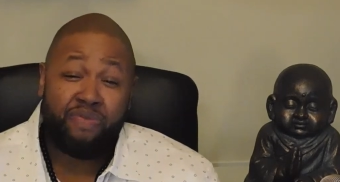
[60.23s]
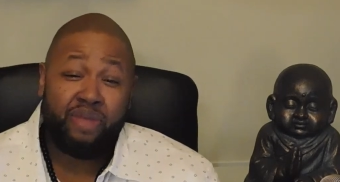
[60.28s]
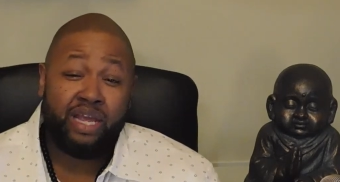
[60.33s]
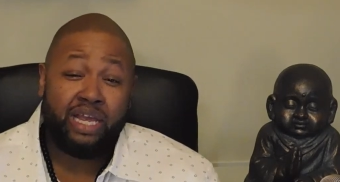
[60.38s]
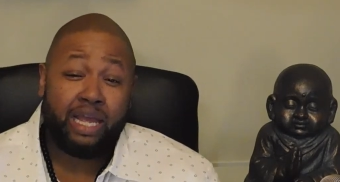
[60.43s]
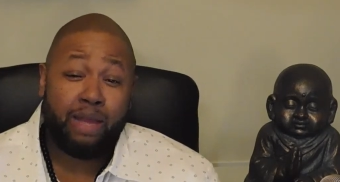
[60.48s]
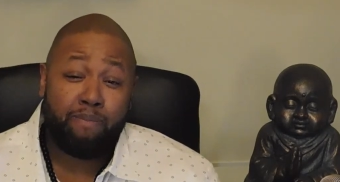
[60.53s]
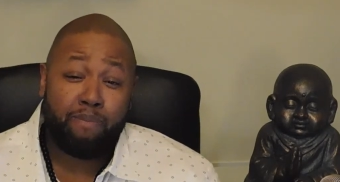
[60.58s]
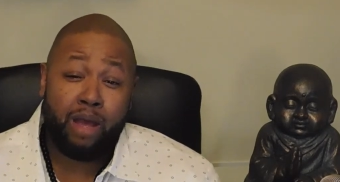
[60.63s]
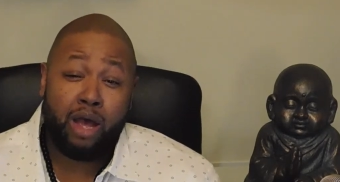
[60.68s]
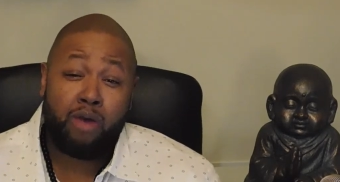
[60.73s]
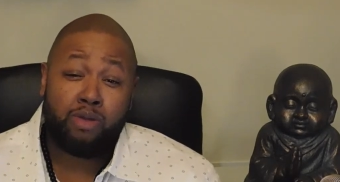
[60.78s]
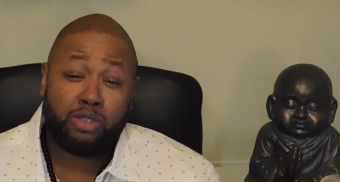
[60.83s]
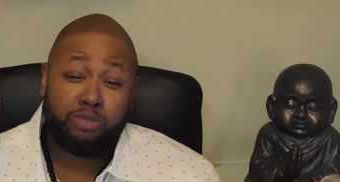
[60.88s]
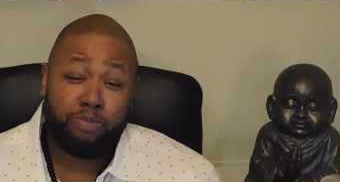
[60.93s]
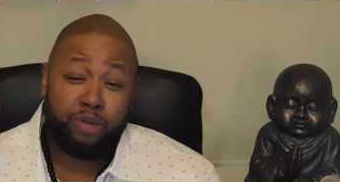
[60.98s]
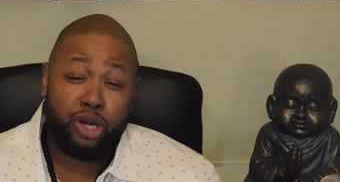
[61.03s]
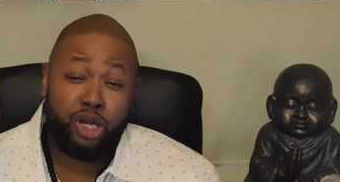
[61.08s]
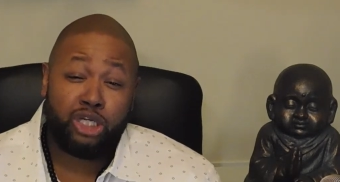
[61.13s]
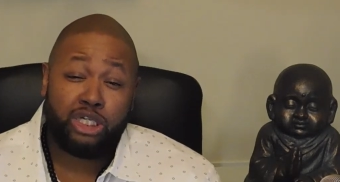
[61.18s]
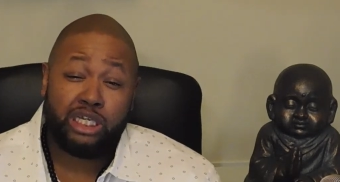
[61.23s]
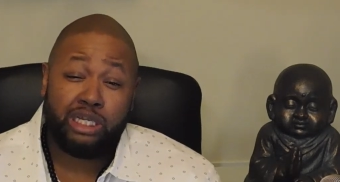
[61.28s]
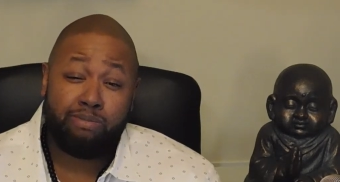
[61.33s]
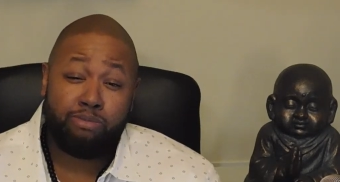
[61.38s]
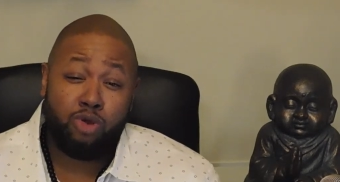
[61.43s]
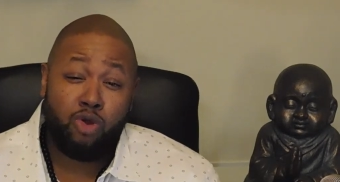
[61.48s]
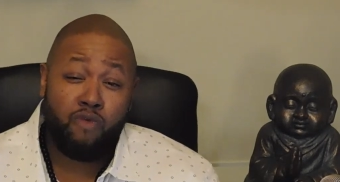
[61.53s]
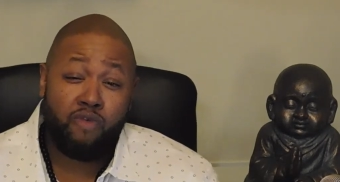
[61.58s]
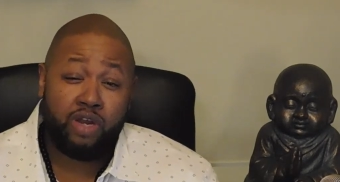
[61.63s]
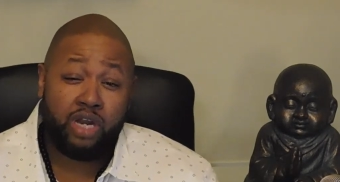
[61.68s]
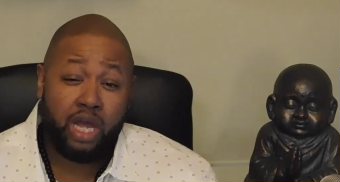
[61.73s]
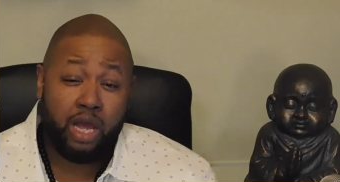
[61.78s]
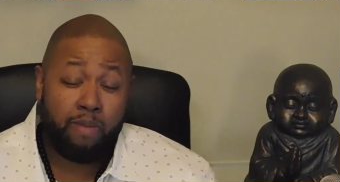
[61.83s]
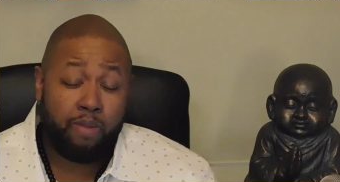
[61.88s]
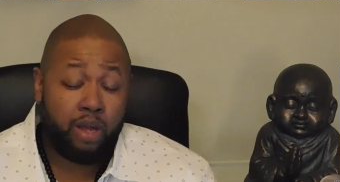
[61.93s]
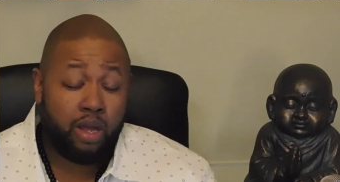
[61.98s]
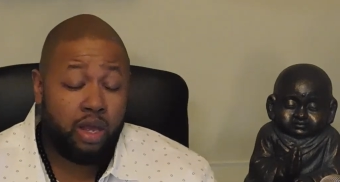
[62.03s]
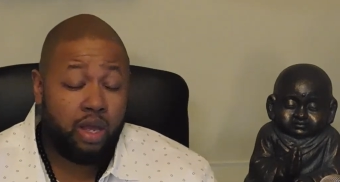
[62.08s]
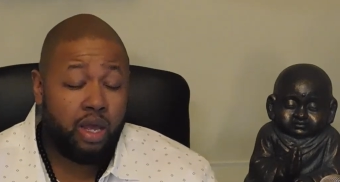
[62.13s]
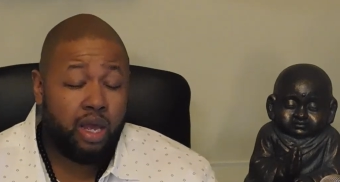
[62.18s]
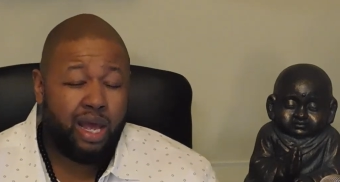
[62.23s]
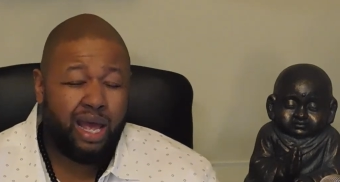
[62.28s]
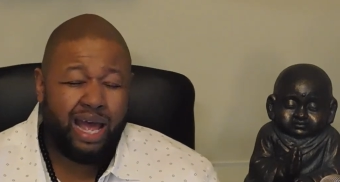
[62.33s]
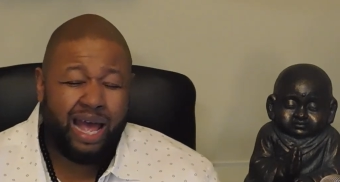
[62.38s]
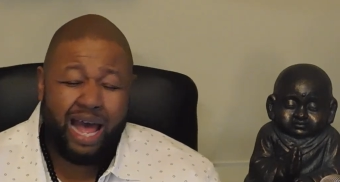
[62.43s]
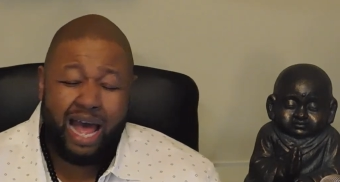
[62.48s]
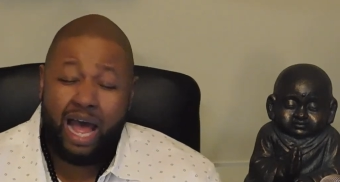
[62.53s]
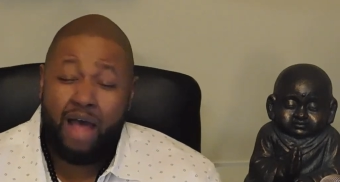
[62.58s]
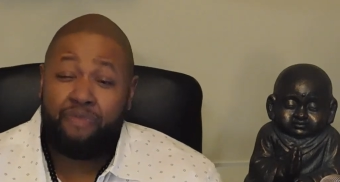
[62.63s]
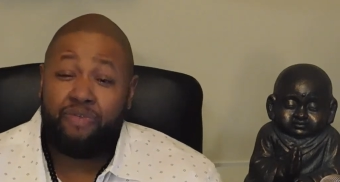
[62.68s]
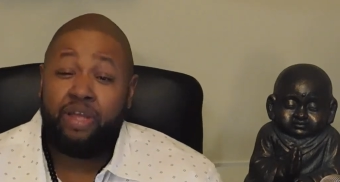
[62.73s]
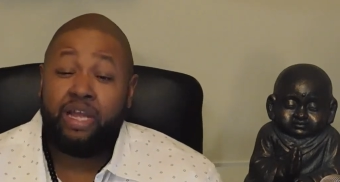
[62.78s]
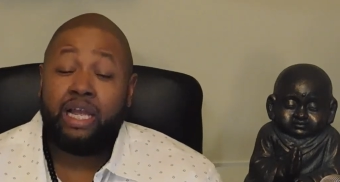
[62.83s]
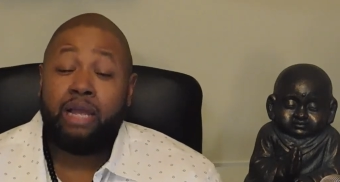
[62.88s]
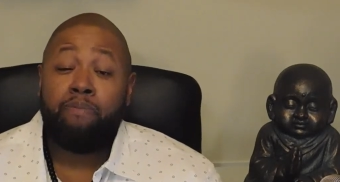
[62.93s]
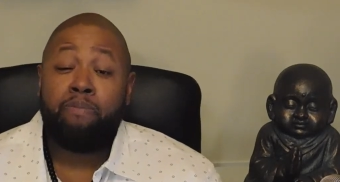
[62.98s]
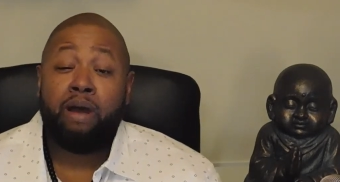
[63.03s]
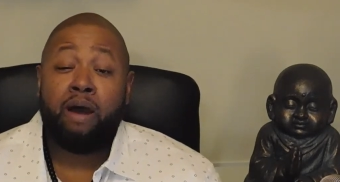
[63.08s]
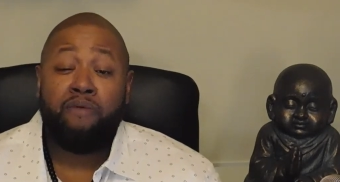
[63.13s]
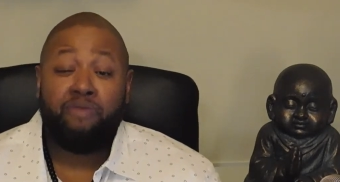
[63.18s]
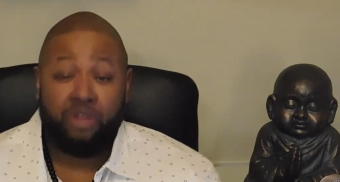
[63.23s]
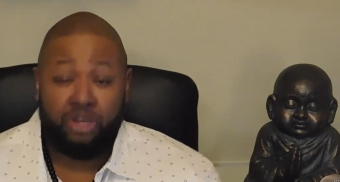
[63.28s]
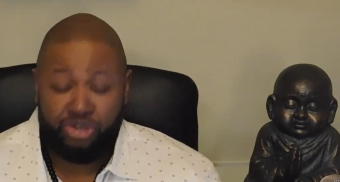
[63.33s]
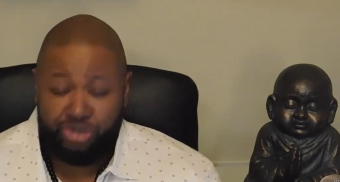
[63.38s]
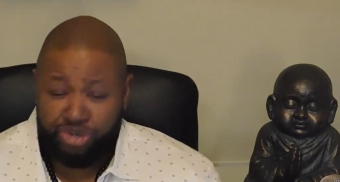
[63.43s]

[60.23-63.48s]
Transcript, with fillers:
Speaker 1: think about spiritually moving up, I think about the